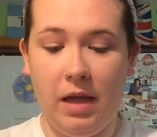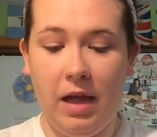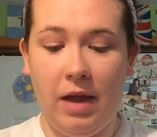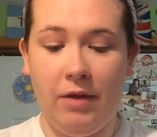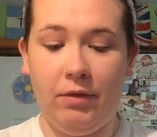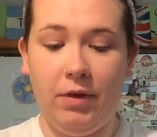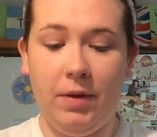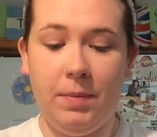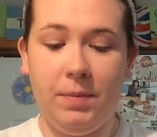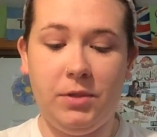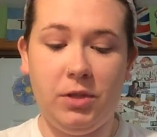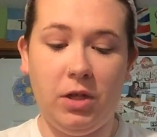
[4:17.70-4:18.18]
I
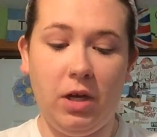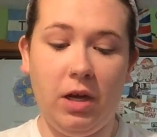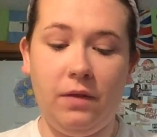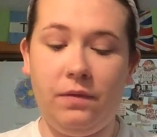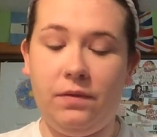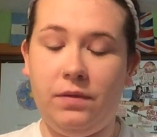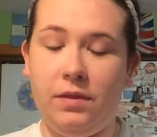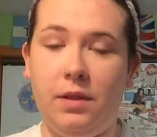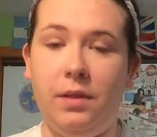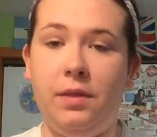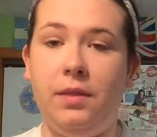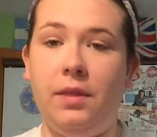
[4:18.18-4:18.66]
ripped
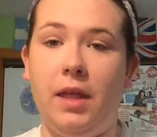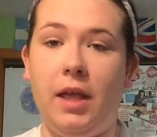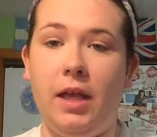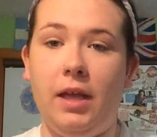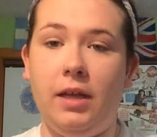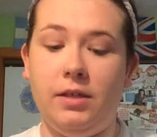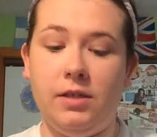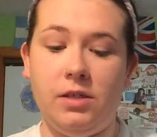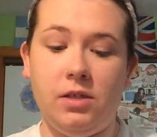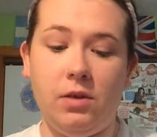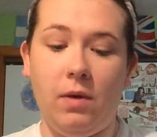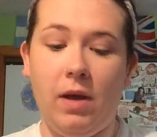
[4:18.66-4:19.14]
off the
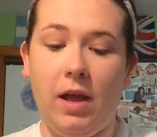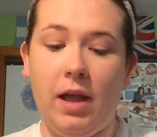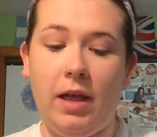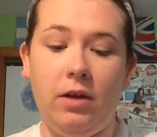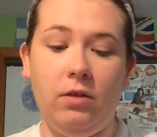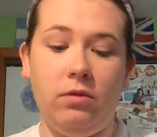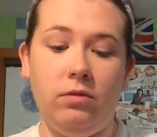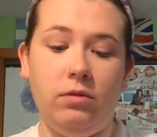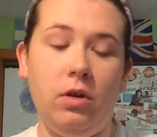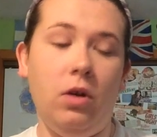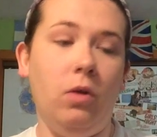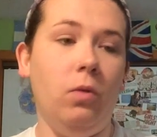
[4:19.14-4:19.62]
thing, so
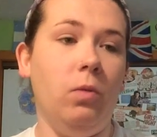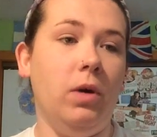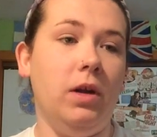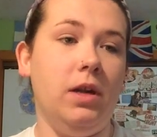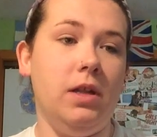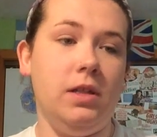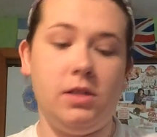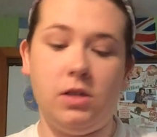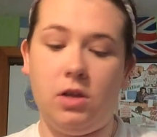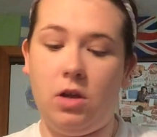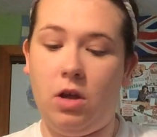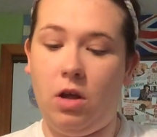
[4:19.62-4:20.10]
I don't know
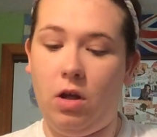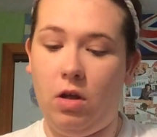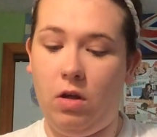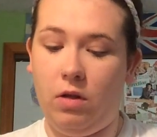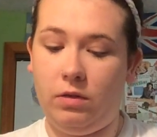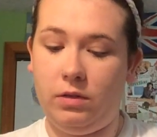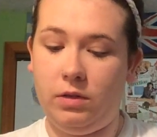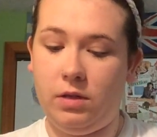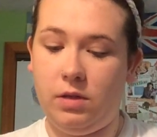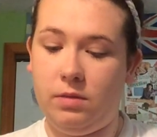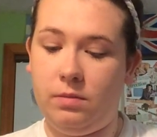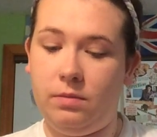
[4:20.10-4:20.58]
what it's
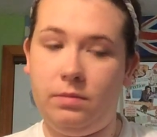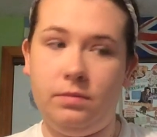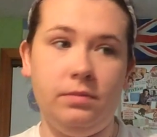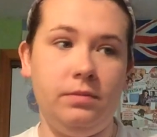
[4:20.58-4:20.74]
called.